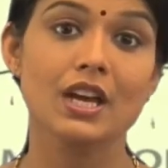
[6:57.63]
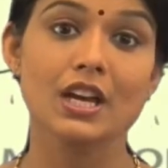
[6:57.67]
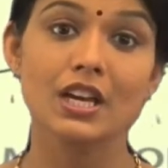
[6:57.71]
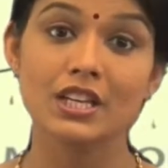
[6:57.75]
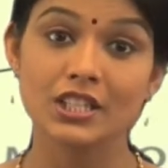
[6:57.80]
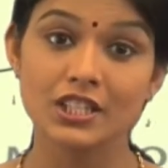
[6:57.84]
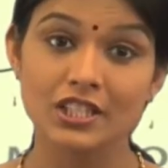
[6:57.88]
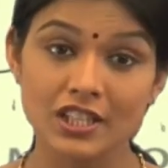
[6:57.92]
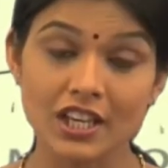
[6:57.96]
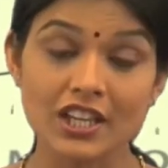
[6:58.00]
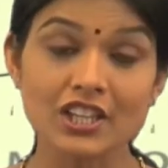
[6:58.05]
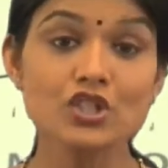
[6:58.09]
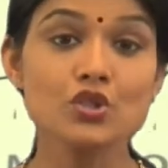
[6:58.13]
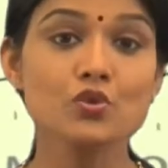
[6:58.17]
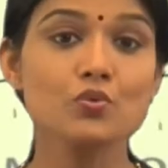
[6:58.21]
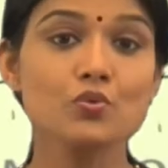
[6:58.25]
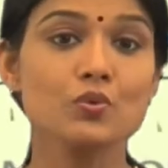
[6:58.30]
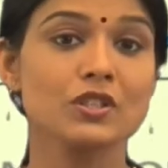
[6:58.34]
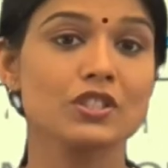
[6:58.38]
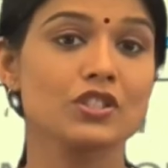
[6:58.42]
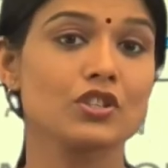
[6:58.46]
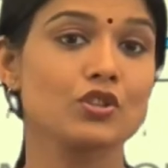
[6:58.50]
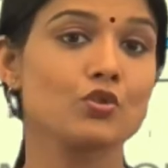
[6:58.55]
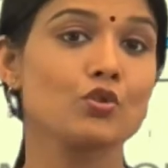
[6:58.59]
Such
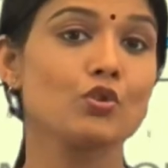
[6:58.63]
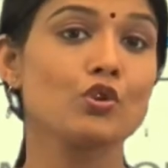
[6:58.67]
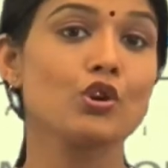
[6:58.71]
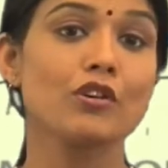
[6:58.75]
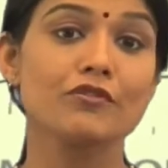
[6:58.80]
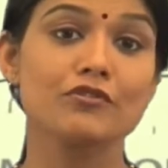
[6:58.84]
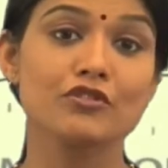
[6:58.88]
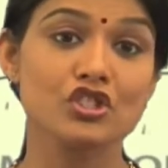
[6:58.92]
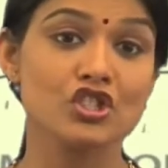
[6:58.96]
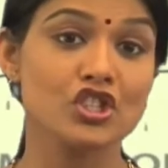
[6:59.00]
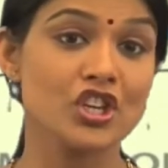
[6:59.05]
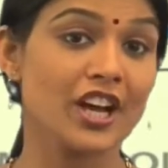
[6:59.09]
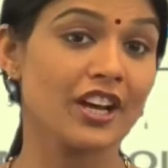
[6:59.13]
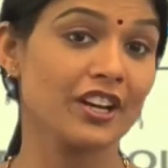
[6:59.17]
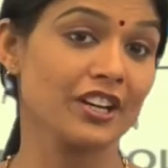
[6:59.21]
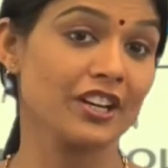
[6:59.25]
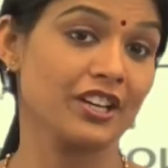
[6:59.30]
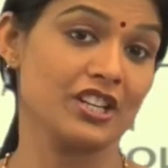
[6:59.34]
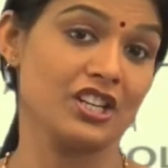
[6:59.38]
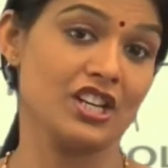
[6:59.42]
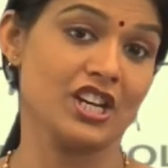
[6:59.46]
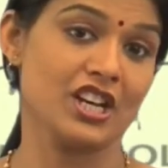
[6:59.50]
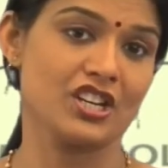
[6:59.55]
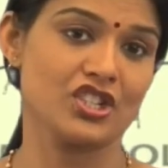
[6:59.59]
was the rule of Chiang
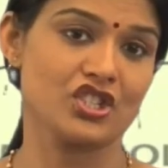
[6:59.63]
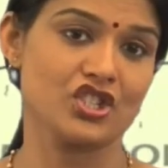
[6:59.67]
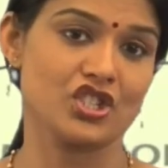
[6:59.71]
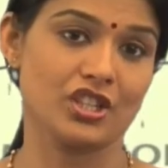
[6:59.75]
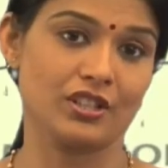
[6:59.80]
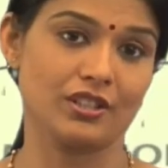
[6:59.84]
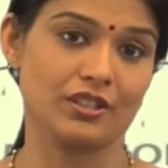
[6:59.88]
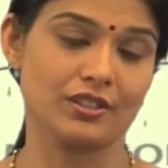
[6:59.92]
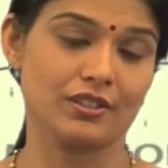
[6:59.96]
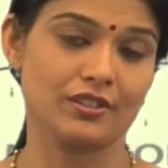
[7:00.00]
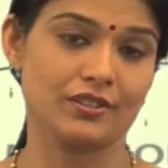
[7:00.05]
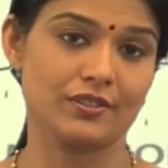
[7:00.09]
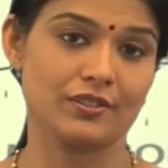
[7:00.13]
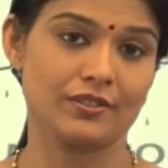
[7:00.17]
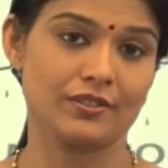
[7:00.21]
Kai-shek.